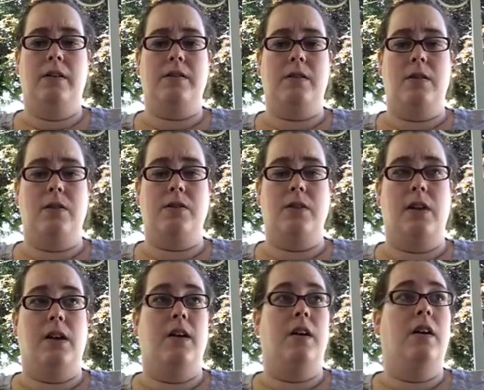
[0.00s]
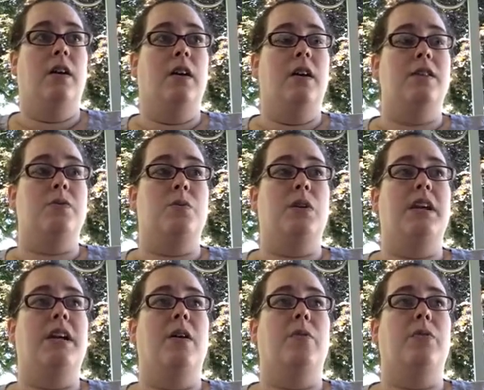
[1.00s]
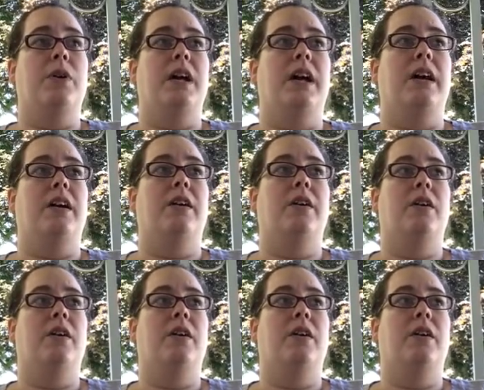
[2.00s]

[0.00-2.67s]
seriously, this really comforting,